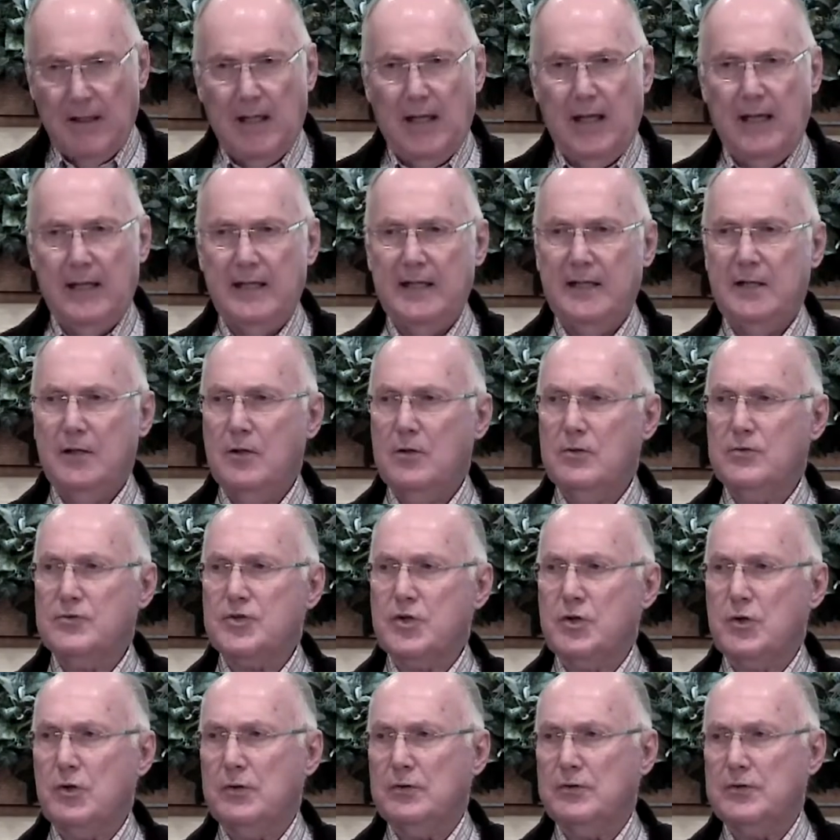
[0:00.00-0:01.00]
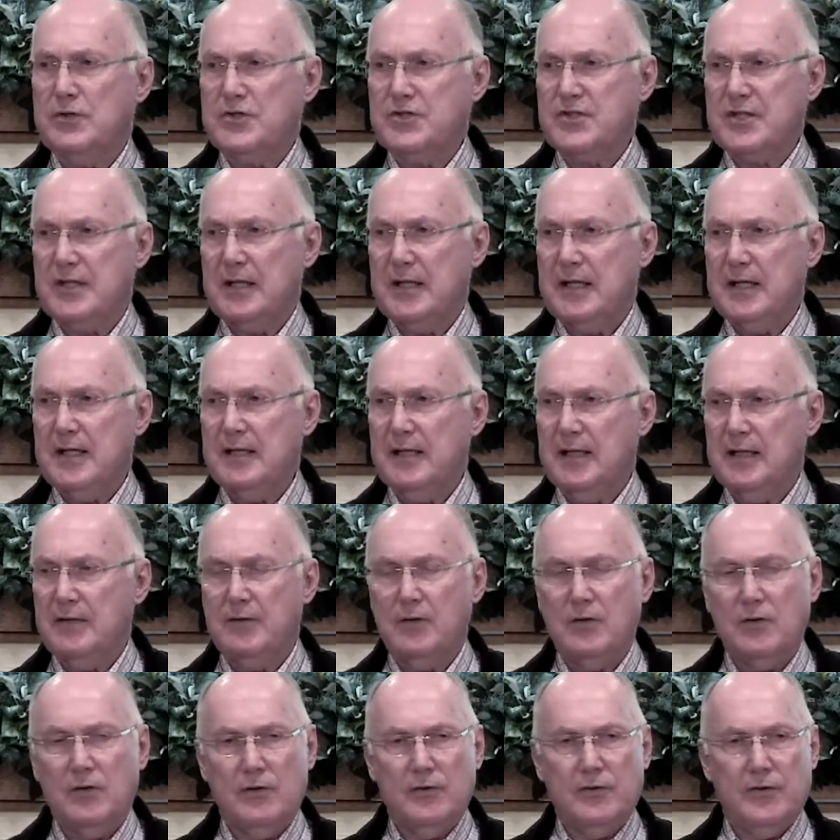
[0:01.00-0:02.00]
And he goes on to say that
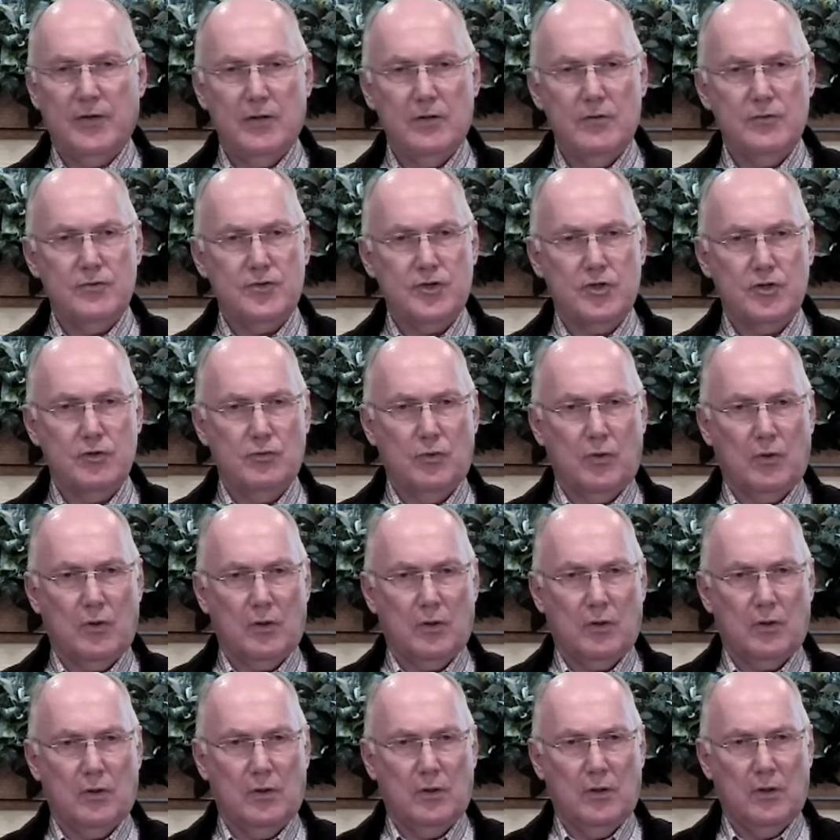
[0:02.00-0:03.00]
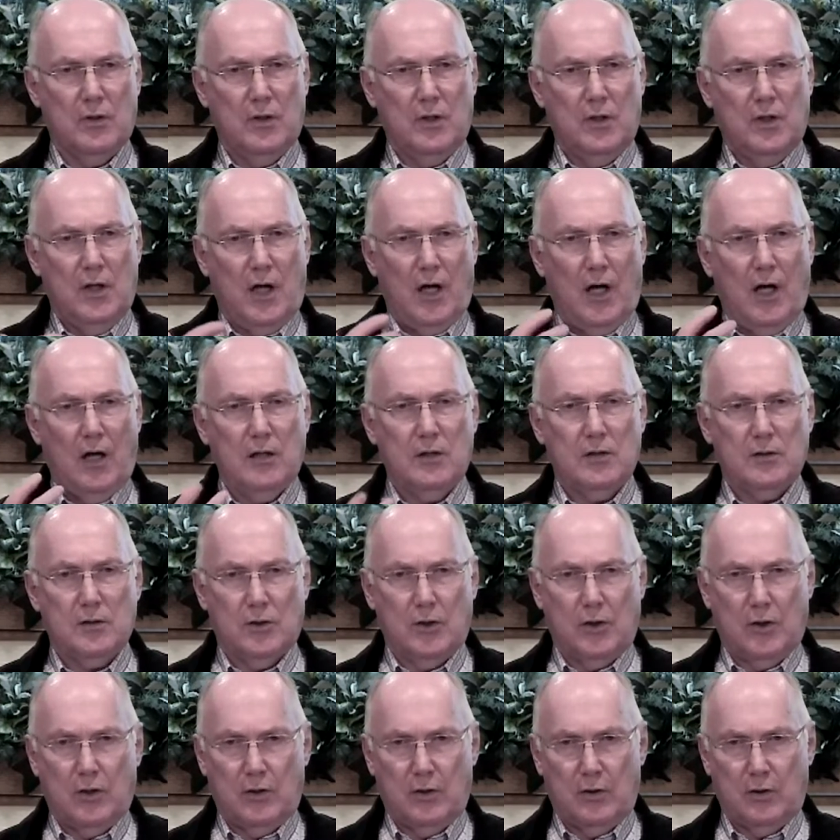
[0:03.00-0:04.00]
there are those who are
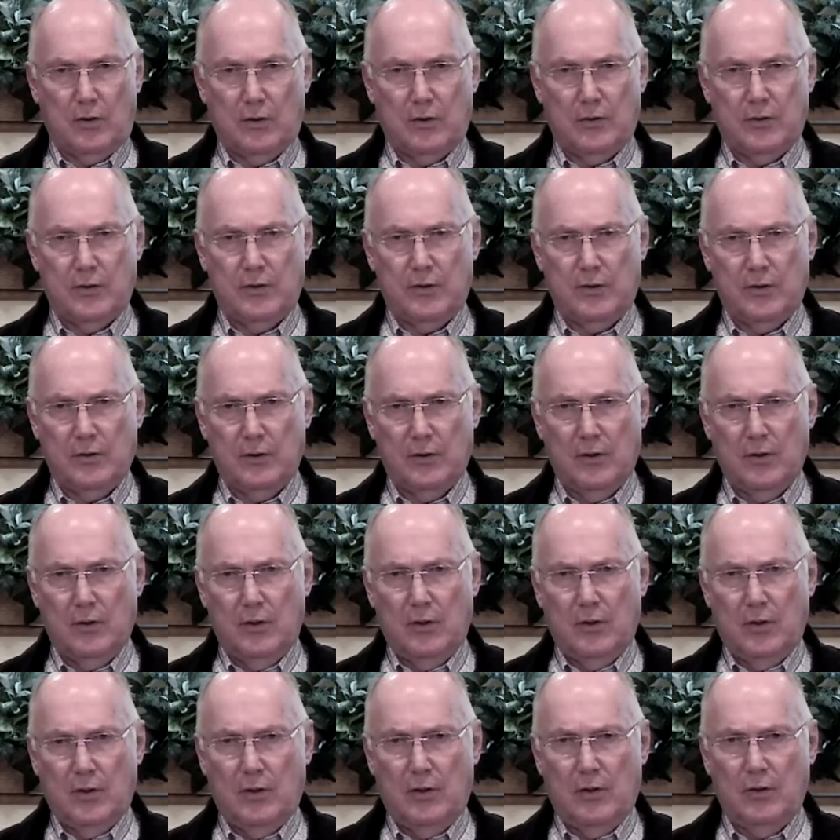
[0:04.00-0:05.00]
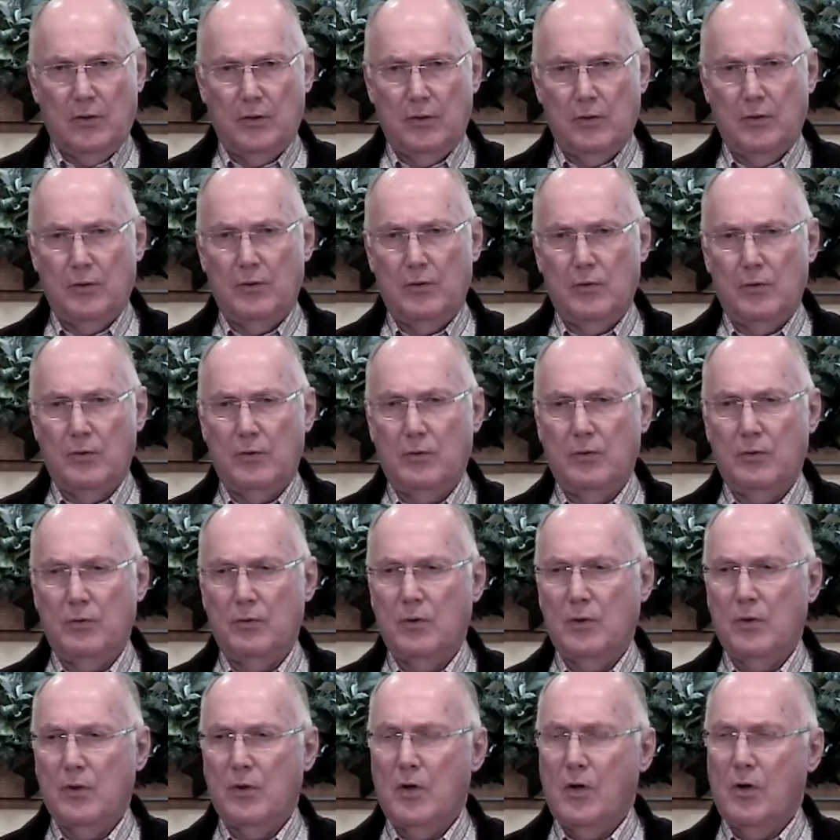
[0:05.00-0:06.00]
unlearned who
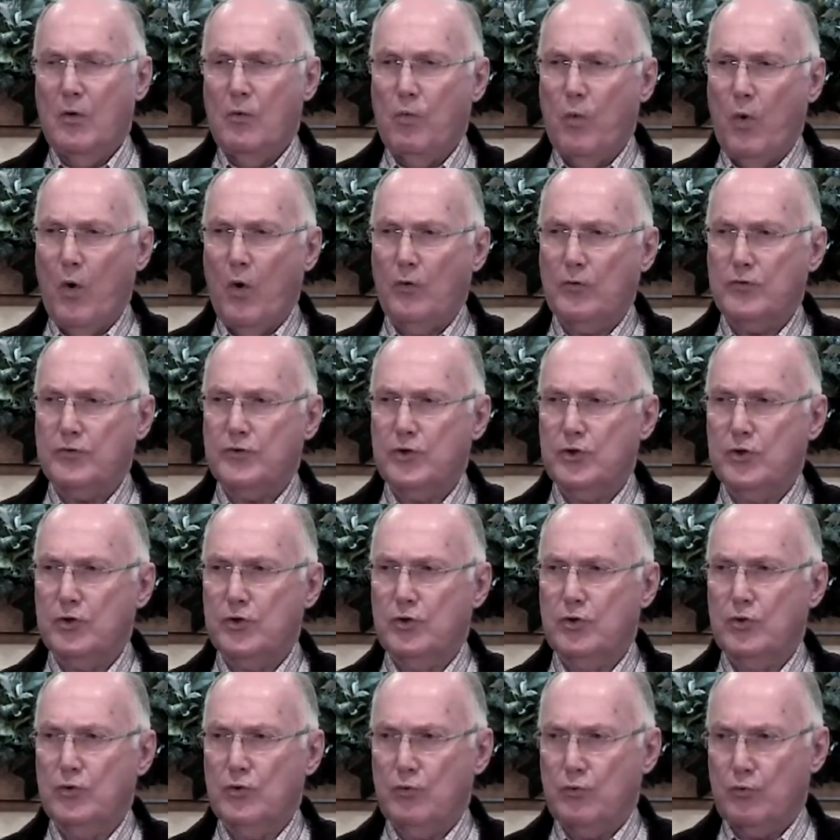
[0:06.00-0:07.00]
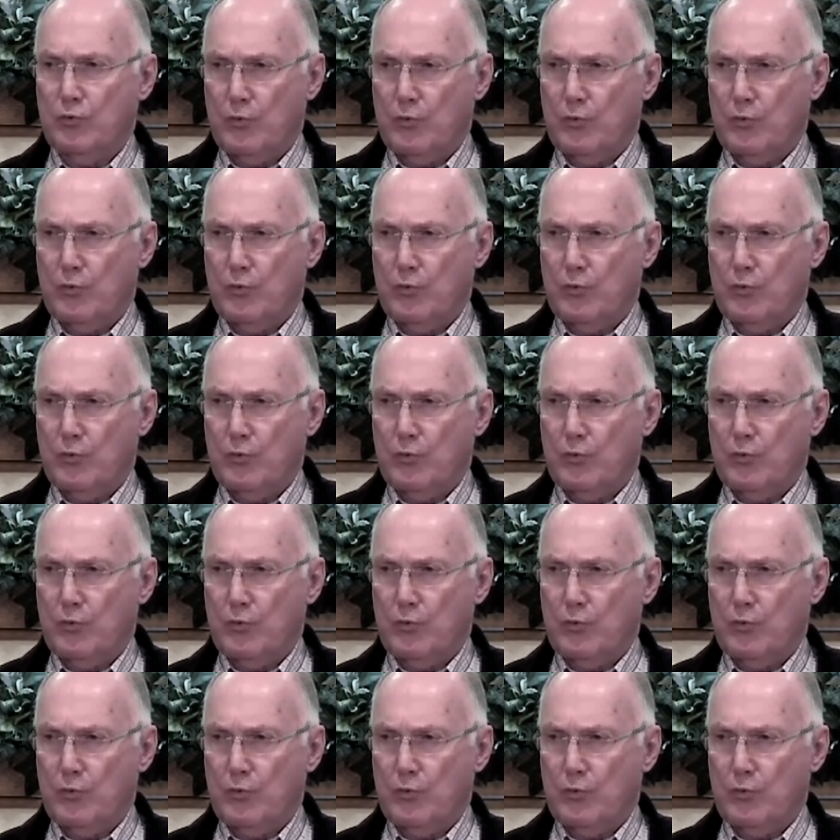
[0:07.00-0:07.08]
want to